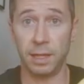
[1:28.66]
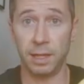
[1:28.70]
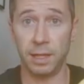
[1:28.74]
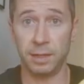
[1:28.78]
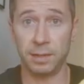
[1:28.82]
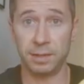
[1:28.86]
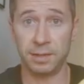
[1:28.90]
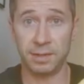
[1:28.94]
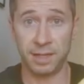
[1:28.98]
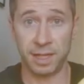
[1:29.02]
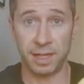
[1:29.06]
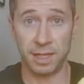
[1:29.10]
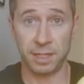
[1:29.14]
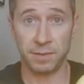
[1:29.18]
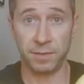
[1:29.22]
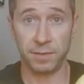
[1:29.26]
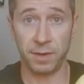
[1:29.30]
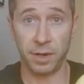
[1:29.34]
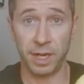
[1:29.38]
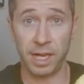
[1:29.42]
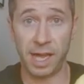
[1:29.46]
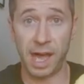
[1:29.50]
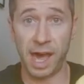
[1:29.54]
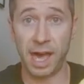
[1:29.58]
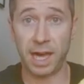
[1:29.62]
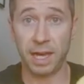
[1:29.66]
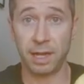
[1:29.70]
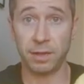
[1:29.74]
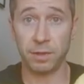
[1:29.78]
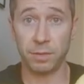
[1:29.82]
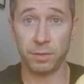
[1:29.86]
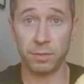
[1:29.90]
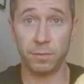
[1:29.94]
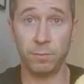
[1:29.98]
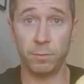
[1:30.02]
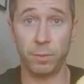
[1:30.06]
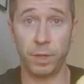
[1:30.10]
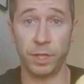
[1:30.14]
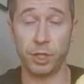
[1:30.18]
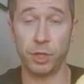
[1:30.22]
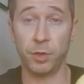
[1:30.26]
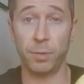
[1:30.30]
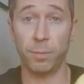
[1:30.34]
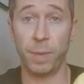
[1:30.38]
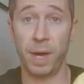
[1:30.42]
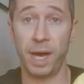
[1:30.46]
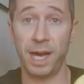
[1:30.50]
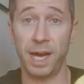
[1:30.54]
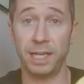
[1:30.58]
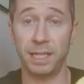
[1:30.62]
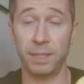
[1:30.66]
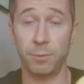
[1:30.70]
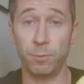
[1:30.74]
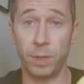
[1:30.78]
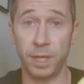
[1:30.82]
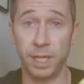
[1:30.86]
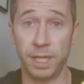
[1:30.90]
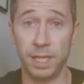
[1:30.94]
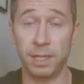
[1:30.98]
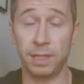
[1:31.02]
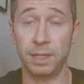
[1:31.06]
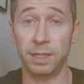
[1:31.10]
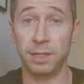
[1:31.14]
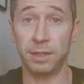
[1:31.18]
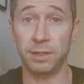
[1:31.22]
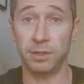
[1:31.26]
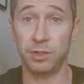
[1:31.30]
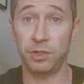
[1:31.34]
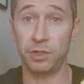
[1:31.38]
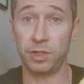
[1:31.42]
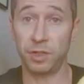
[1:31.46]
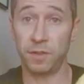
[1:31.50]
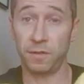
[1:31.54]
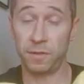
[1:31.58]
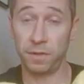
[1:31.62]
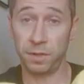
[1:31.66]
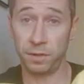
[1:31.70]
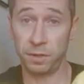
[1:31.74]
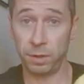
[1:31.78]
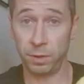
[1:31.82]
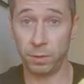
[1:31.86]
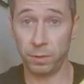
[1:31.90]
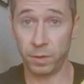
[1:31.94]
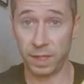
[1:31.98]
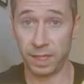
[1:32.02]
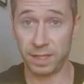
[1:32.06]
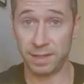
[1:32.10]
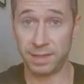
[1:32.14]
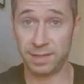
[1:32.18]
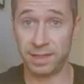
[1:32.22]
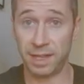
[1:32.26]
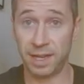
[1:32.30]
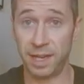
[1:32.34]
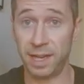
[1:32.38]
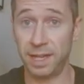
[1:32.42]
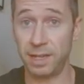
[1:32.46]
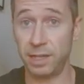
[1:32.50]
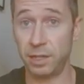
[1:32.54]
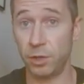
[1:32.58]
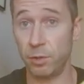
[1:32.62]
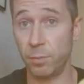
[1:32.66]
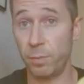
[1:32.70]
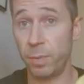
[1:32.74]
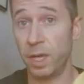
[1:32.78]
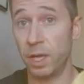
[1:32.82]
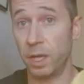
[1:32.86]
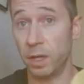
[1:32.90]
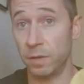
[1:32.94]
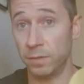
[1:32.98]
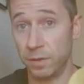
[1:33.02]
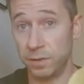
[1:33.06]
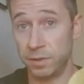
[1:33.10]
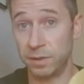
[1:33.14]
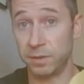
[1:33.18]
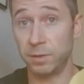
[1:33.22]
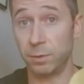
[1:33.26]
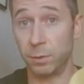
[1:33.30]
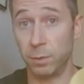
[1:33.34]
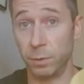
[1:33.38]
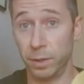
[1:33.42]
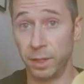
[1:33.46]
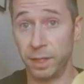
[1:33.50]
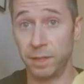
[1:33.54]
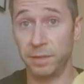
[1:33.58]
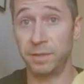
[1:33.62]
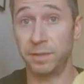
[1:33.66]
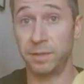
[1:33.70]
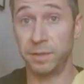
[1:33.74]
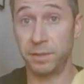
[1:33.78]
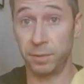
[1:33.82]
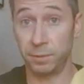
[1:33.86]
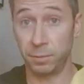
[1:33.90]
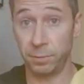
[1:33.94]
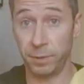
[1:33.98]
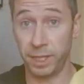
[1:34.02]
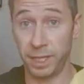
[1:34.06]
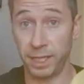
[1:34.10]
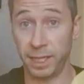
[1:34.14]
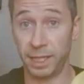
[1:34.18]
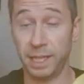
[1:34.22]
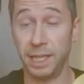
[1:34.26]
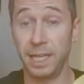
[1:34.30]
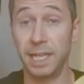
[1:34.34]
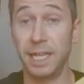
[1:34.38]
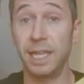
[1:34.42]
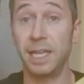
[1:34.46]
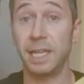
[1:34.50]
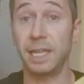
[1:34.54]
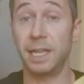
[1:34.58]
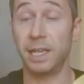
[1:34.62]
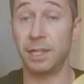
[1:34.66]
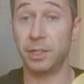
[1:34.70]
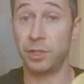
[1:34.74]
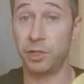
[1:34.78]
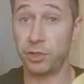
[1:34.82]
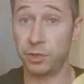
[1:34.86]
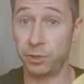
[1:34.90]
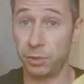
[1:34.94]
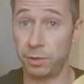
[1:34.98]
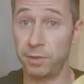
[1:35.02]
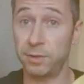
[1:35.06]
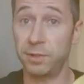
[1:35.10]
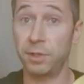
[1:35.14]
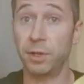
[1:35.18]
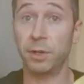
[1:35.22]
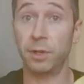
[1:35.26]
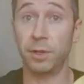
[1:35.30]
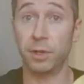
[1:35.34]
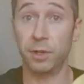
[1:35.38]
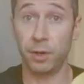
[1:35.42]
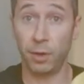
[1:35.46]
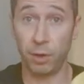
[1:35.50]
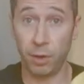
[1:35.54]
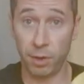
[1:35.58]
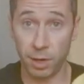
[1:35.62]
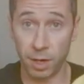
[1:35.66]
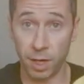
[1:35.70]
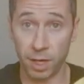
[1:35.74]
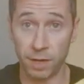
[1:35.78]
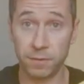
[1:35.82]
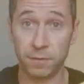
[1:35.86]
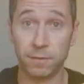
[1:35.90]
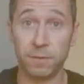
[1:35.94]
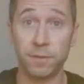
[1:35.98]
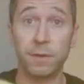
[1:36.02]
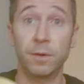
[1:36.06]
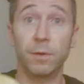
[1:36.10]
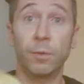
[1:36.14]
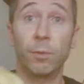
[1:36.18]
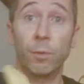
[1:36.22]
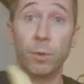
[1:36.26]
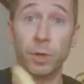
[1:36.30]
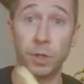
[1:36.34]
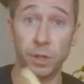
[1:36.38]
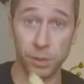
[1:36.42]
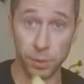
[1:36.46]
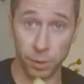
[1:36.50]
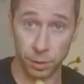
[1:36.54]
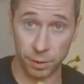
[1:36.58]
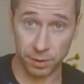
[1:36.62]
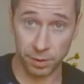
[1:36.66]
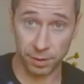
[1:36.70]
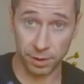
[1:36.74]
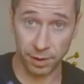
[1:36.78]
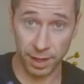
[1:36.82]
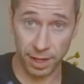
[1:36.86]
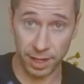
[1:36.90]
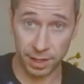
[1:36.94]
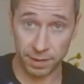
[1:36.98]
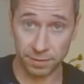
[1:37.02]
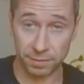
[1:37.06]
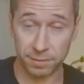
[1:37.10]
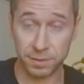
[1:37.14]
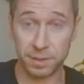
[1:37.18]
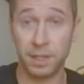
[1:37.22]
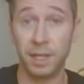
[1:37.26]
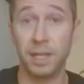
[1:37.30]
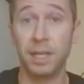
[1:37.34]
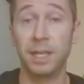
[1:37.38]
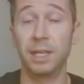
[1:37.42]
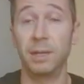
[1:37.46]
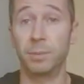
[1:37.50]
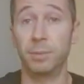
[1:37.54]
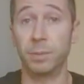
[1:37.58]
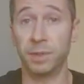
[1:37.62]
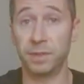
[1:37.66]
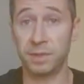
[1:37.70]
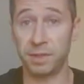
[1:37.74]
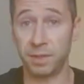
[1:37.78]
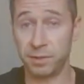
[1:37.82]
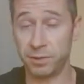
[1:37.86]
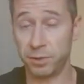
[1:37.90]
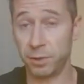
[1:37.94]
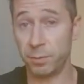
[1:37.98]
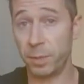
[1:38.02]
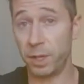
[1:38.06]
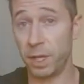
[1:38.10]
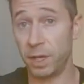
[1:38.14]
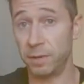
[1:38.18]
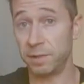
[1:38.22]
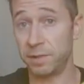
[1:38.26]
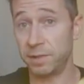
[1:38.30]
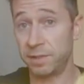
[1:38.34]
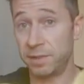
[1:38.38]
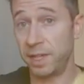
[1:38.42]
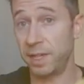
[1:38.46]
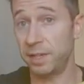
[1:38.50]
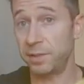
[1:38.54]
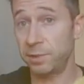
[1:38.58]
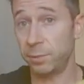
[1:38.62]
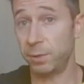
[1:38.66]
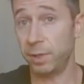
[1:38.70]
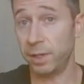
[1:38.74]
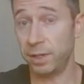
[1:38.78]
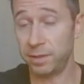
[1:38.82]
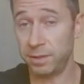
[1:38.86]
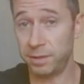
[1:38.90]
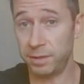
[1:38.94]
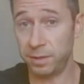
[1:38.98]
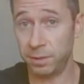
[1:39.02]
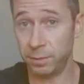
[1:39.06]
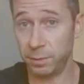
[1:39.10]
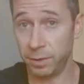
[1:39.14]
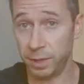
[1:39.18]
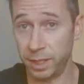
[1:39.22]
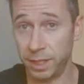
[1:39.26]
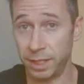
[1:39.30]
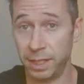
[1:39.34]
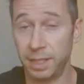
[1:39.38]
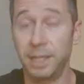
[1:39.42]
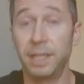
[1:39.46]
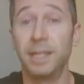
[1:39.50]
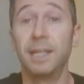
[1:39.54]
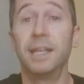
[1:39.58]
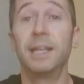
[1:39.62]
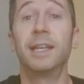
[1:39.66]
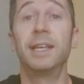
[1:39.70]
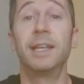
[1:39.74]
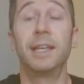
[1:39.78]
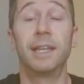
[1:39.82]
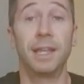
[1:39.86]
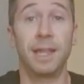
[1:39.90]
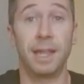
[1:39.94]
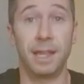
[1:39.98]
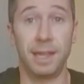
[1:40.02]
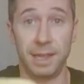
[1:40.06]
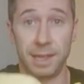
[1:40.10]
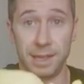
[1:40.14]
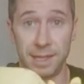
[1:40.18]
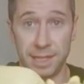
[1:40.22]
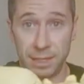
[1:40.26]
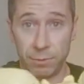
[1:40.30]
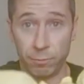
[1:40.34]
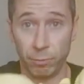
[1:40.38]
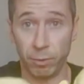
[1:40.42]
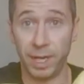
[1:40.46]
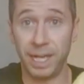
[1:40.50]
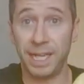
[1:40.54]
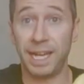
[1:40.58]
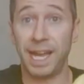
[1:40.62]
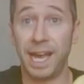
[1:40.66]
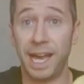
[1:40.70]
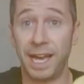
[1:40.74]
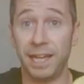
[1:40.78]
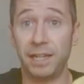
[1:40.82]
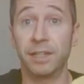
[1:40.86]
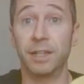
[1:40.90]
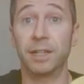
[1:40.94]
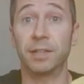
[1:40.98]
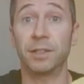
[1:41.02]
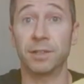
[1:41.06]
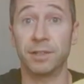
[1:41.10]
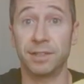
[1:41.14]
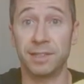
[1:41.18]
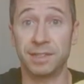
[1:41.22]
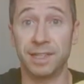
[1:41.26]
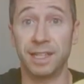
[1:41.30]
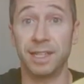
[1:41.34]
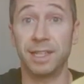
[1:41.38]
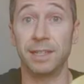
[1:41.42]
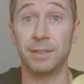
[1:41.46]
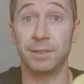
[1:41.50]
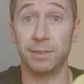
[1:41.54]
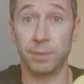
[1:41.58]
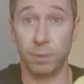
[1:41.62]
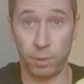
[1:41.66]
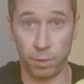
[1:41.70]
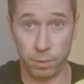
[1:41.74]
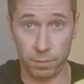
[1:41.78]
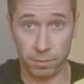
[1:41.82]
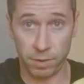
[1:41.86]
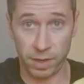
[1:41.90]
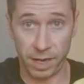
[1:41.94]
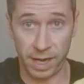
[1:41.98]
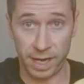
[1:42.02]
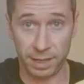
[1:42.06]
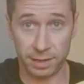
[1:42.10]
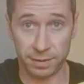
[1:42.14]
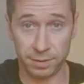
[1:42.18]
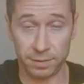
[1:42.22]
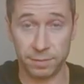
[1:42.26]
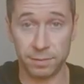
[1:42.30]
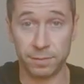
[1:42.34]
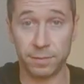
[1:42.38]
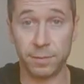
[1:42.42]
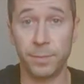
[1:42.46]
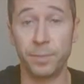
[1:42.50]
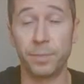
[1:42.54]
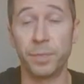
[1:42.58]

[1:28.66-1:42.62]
stays very active when your body weight is shifted to the right side and your pelvis is oriented to the right. It should turn off when you go to the left. But since your pelvis stays oriented to the right, the right adductor stays overactive.